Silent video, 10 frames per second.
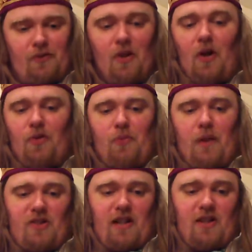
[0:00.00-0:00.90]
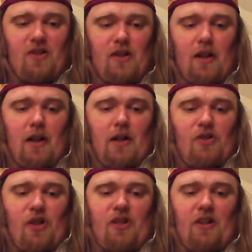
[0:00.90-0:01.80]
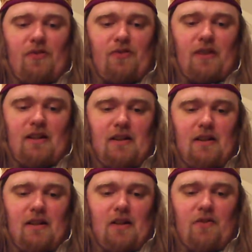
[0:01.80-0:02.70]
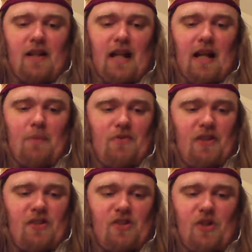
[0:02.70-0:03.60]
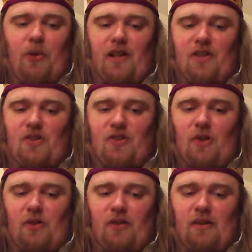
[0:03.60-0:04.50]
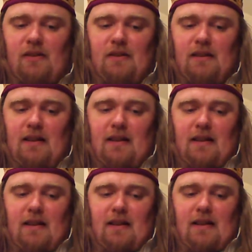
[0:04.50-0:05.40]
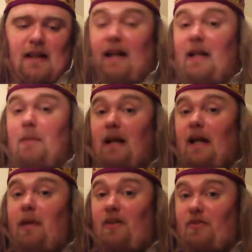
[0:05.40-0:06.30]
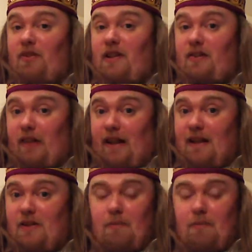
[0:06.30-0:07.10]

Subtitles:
of Wessex chose Alfred for the name of his youngest son, and he became Alfred the Great.